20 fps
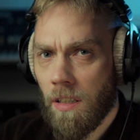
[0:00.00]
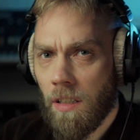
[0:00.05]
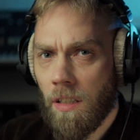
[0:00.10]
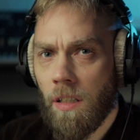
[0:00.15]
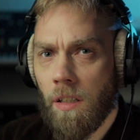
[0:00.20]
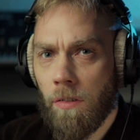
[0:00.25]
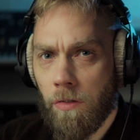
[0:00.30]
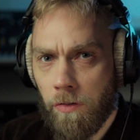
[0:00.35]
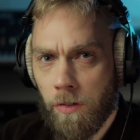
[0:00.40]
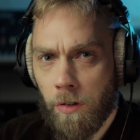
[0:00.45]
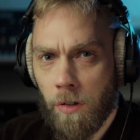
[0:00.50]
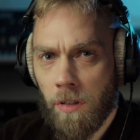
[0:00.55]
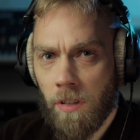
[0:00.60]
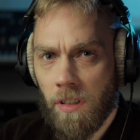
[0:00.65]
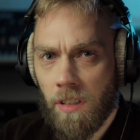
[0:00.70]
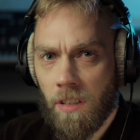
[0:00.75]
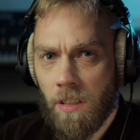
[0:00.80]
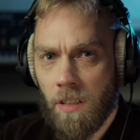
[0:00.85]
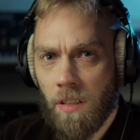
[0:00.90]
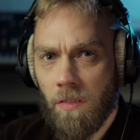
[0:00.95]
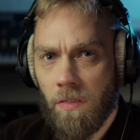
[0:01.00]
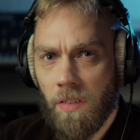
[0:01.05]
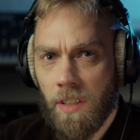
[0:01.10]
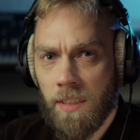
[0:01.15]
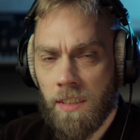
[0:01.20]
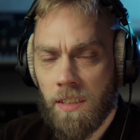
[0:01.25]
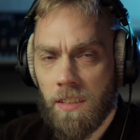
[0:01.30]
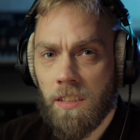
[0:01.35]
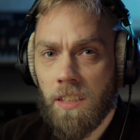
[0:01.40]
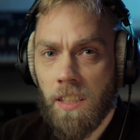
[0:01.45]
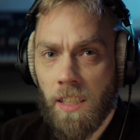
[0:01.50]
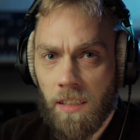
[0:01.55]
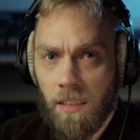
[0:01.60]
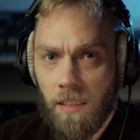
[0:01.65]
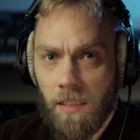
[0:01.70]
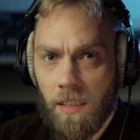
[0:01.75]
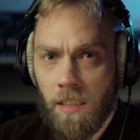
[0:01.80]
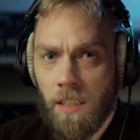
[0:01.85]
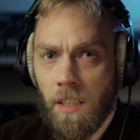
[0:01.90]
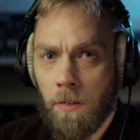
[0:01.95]
If you're not convinced yet,
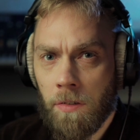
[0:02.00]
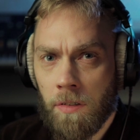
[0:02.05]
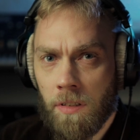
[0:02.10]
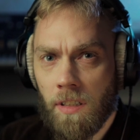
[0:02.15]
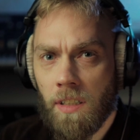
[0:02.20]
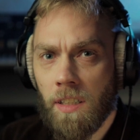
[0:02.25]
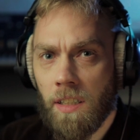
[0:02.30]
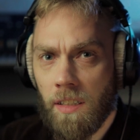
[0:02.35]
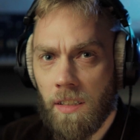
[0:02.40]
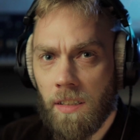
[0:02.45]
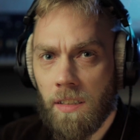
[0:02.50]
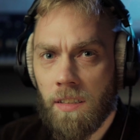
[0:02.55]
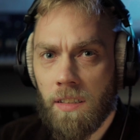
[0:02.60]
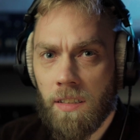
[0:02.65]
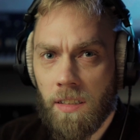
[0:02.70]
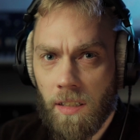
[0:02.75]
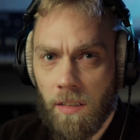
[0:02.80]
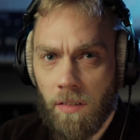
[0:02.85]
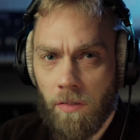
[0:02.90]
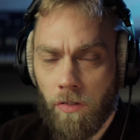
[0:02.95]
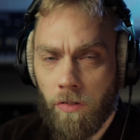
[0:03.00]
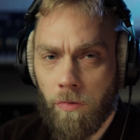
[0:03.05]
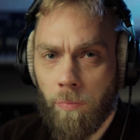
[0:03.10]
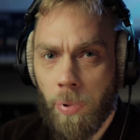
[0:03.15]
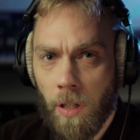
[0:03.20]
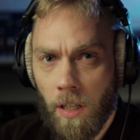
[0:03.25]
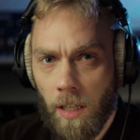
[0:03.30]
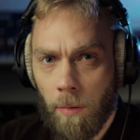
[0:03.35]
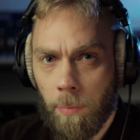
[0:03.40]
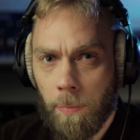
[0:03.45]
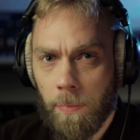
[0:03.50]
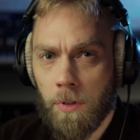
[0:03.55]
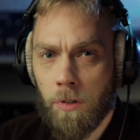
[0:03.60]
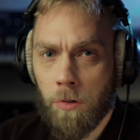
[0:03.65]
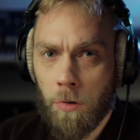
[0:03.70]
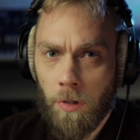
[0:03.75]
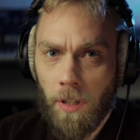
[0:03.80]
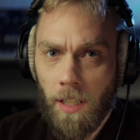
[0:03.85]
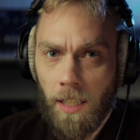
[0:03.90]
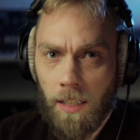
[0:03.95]
here's a synth pop
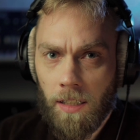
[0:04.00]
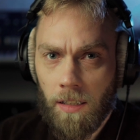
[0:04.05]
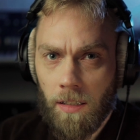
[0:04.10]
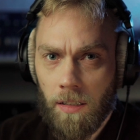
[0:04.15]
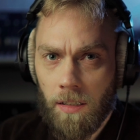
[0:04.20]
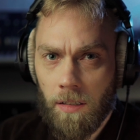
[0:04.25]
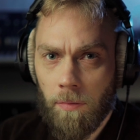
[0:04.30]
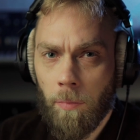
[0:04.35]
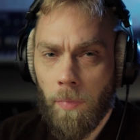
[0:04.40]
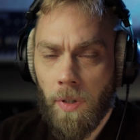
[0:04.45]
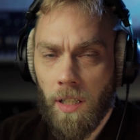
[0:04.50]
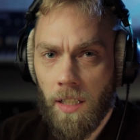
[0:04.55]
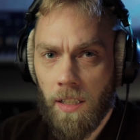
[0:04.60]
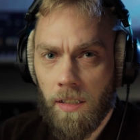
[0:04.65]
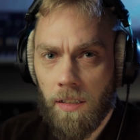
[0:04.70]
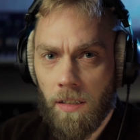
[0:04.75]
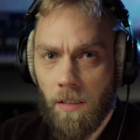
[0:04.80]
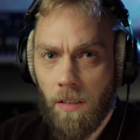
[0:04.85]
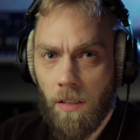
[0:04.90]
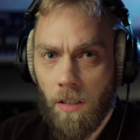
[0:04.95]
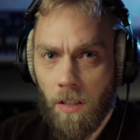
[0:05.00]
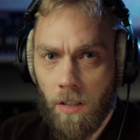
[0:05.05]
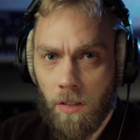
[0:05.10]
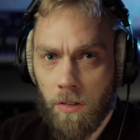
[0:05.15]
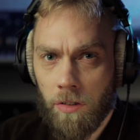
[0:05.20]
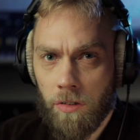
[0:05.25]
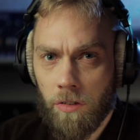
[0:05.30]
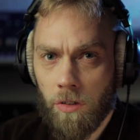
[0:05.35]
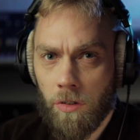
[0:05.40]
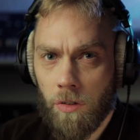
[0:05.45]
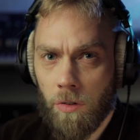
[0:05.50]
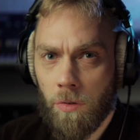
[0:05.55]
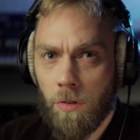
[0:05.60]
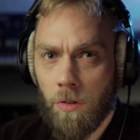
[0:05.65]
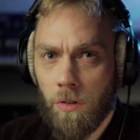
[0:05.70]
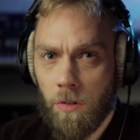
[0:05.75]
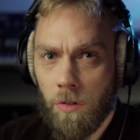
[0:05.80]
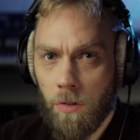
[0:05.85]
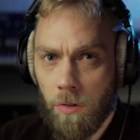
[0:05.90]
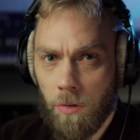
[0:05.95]
track made also
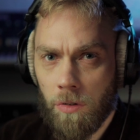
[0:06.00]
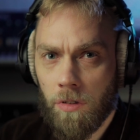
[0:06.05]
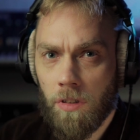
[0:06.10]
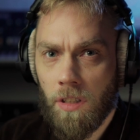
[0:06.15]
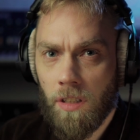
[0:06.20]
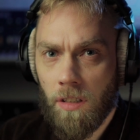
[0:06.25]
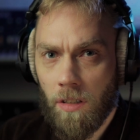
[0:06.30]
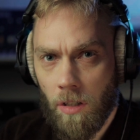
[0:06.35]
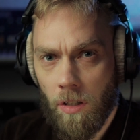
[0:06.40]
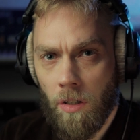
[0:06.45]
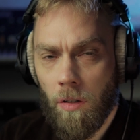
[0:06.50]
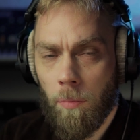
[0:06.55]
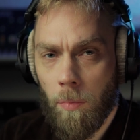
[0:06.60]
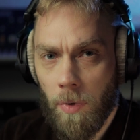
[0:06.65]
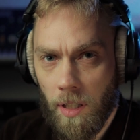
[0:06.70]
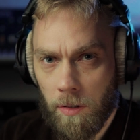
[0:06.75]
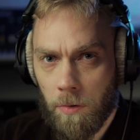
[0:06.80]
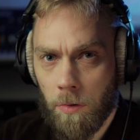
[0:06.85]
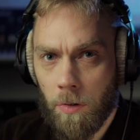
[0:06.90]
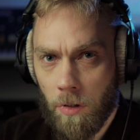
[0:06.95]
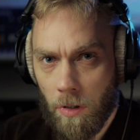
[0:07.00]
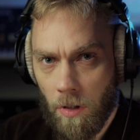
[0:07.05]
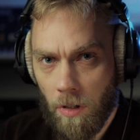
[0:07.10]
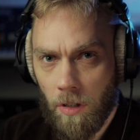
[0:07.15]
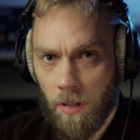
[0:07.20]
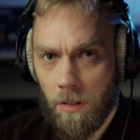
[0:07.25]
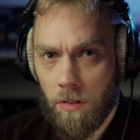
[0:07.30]
using the Microkorg